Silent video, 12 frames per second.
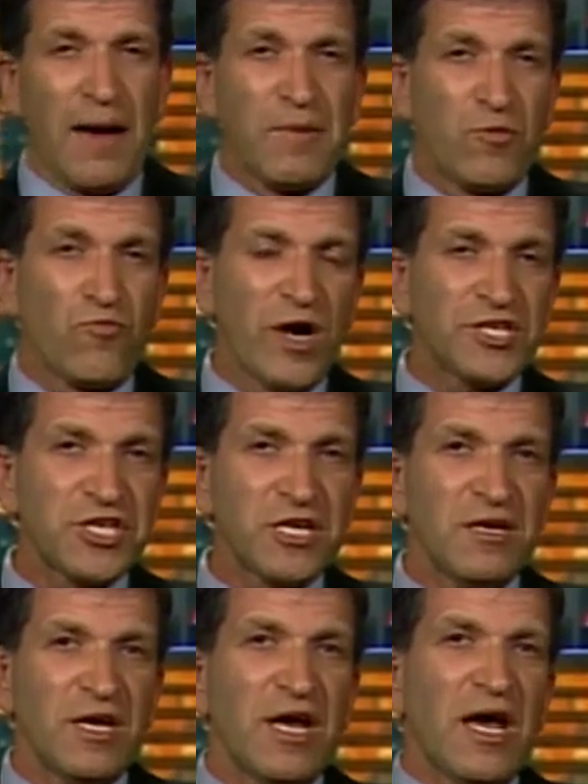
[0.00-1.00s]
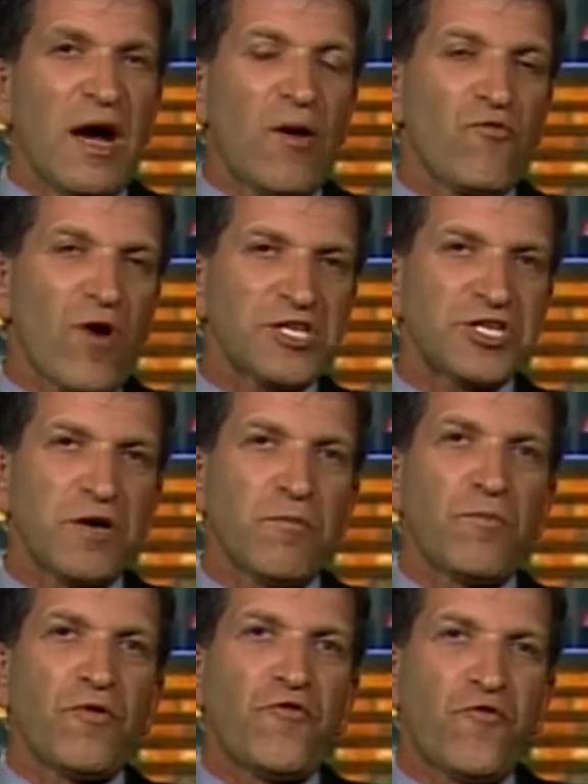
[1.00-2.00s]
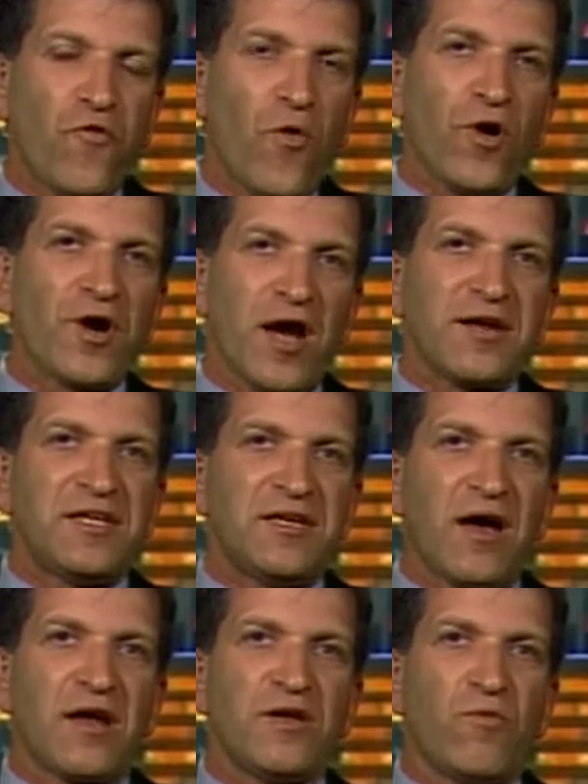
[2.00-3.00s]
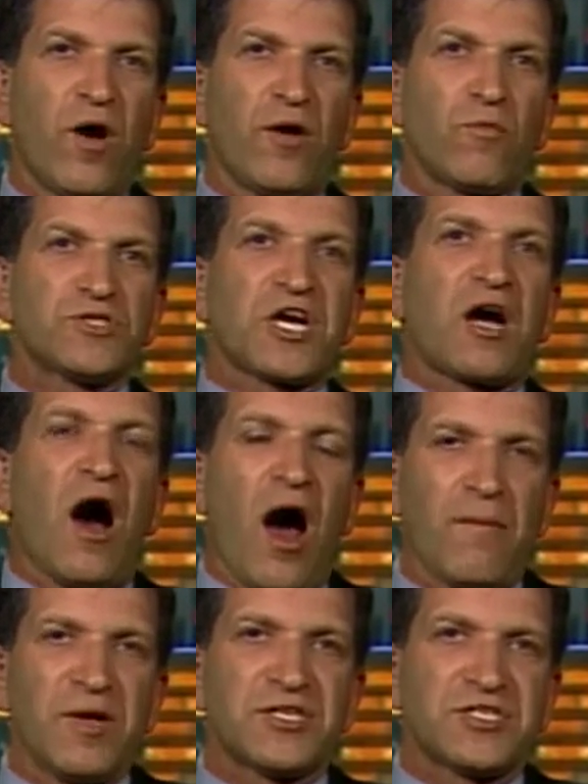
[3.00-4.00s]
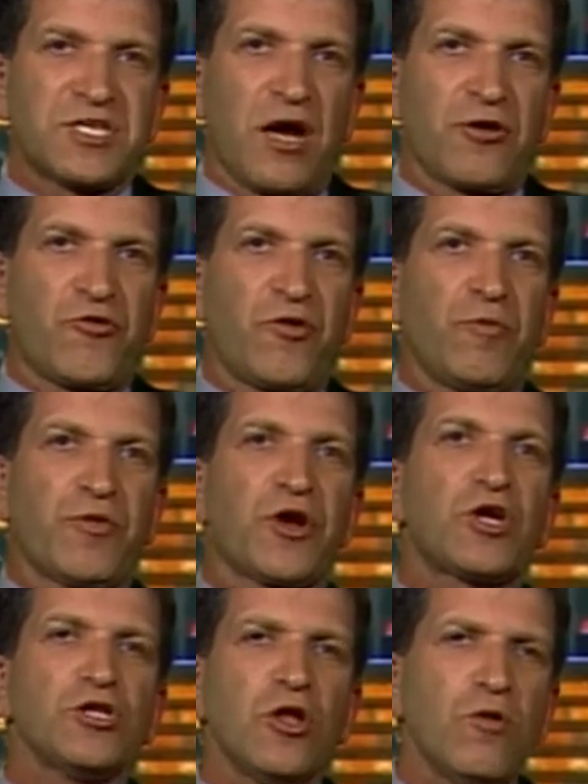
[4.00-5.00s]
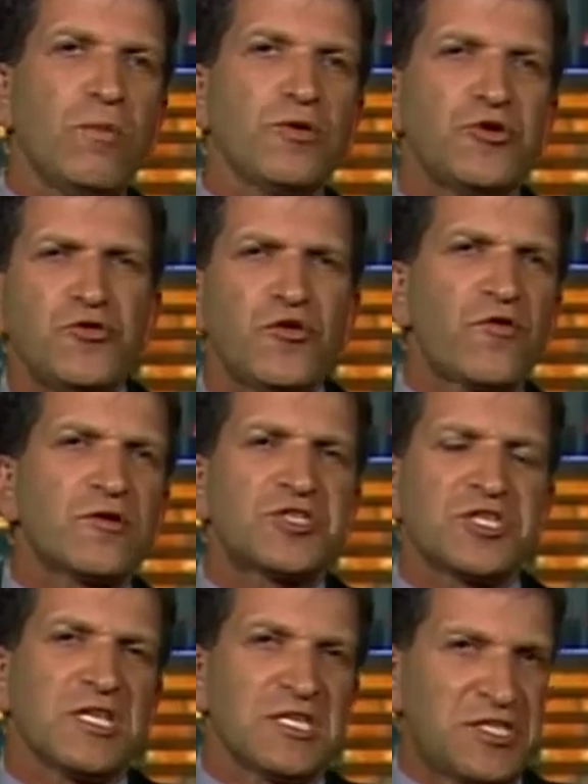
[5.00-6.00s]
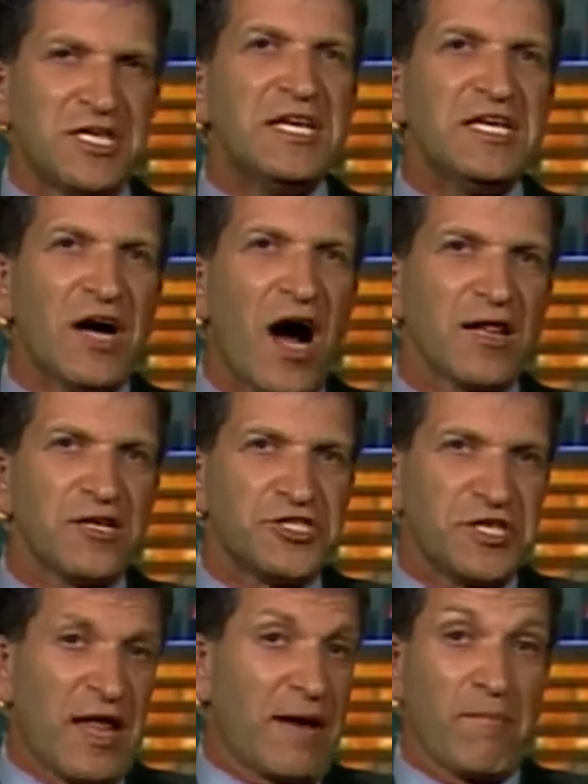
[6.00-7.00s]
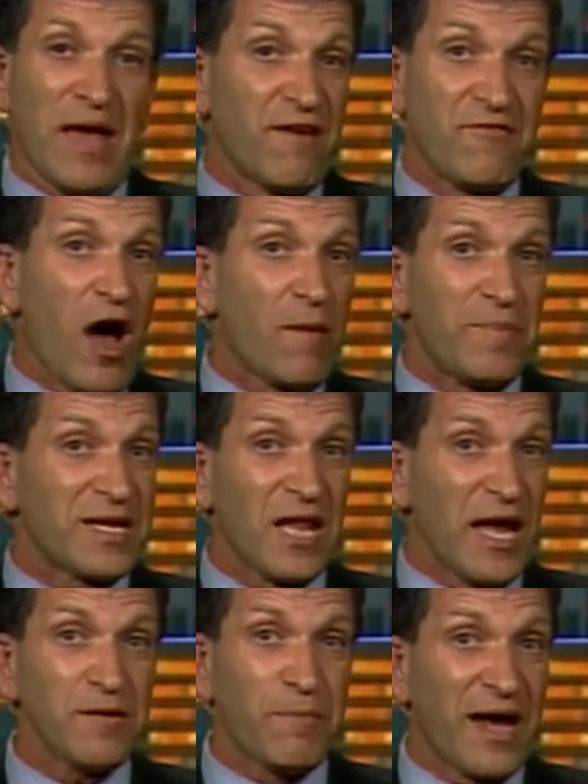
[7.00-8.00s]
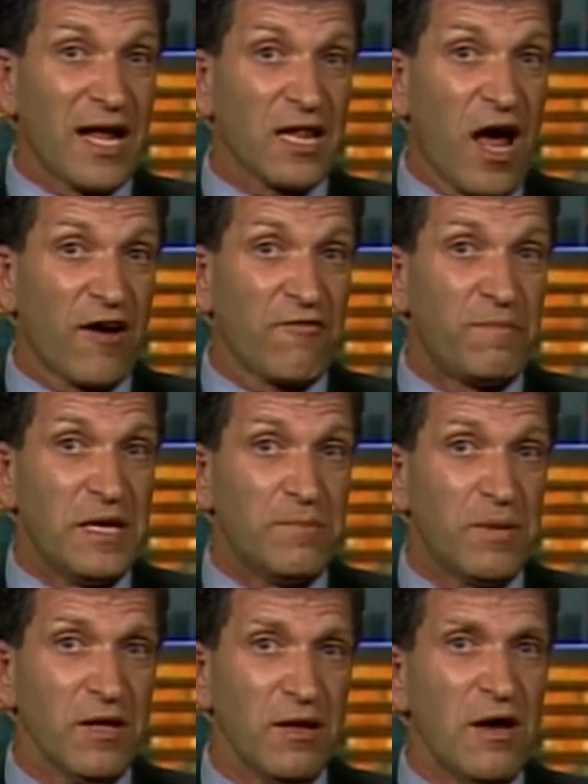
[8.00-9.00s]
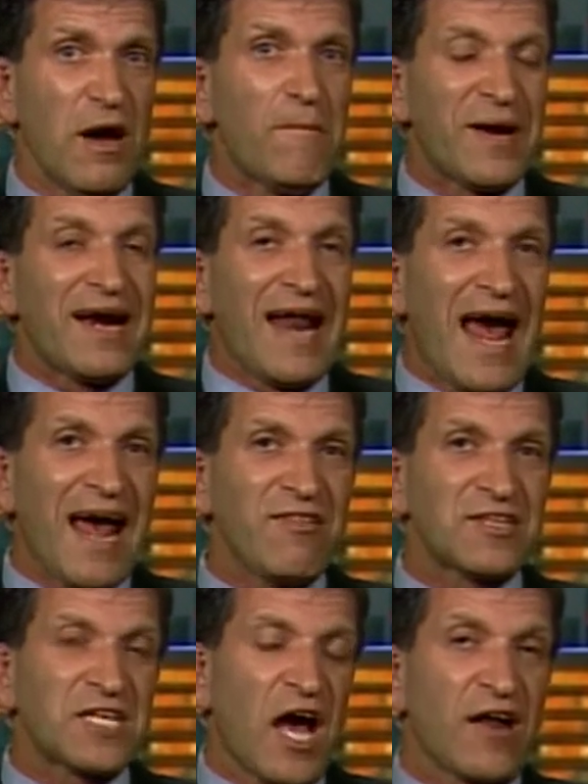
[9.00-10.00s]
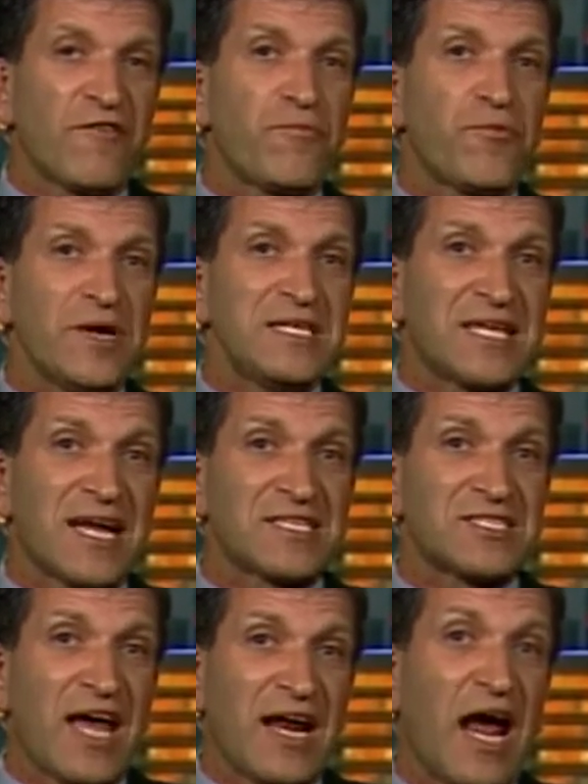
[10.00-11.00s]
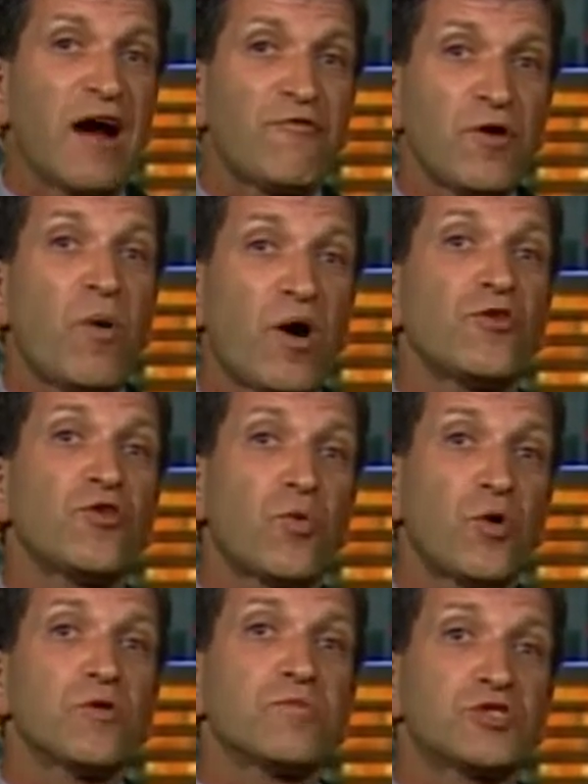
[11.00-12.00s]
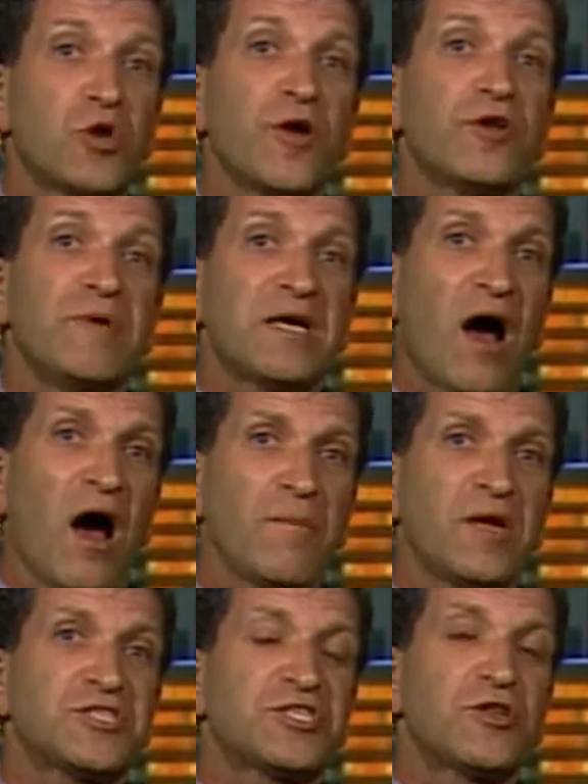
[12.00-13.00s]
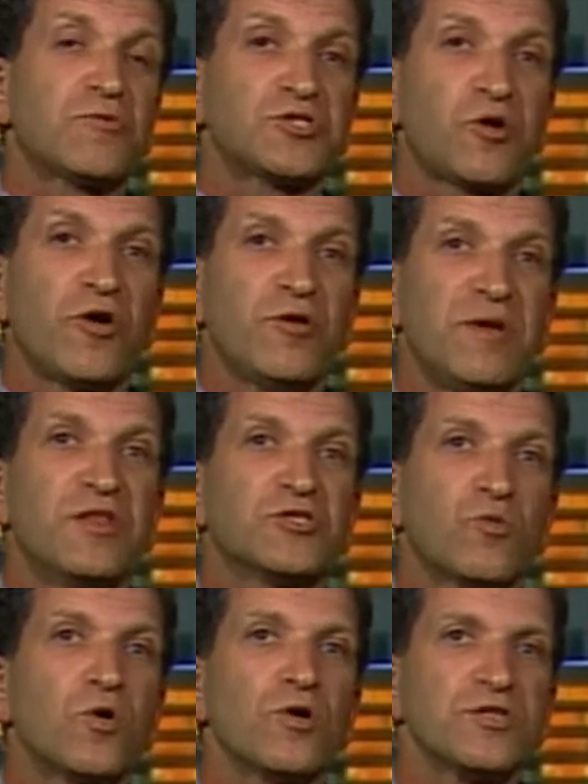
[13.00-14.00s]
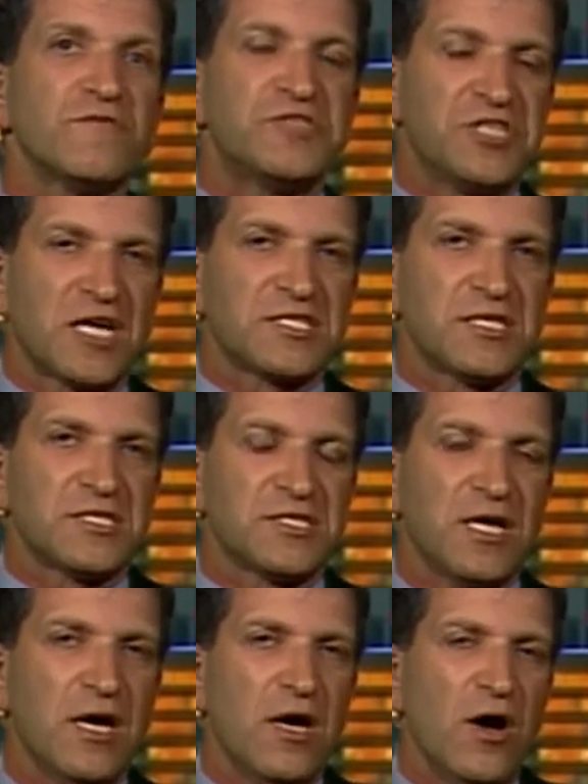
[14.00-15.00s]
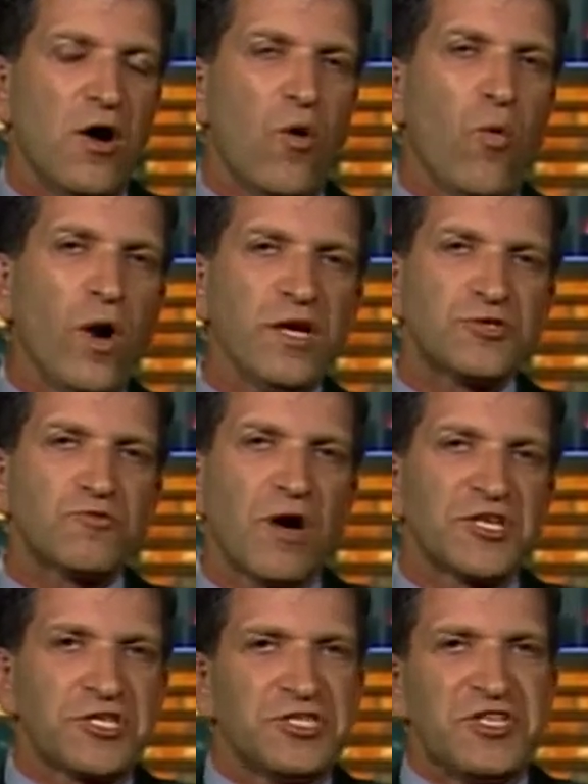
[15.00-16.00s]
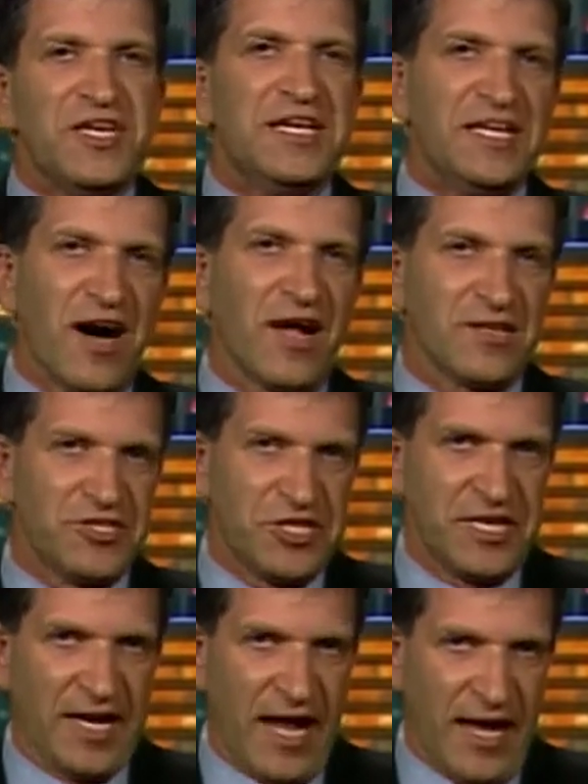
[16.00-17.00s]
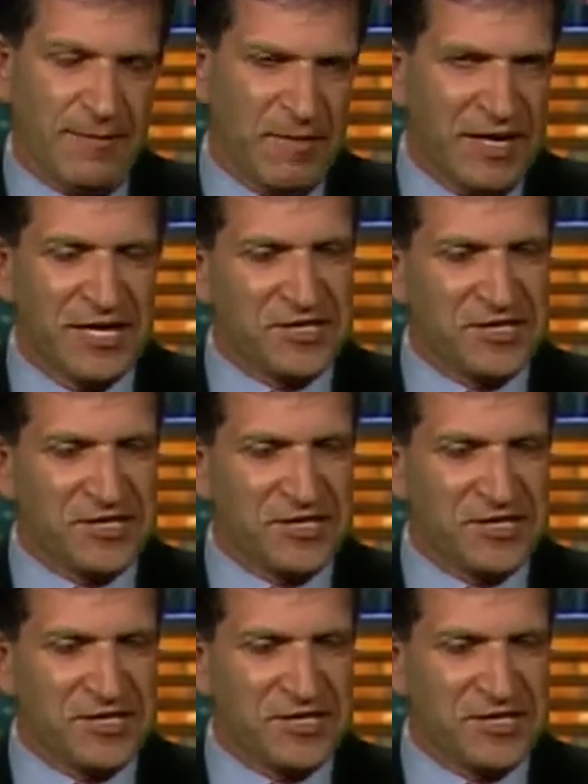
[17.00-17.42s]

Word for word: I mean, Russia, Russia before 1991 was a communist country with a global universalist ideology that may have not been liked by a lot of people, but it had this kind of pretense that everywhere in the world was going to be communist and there was going to be this world of justice what is Russia's ideology today?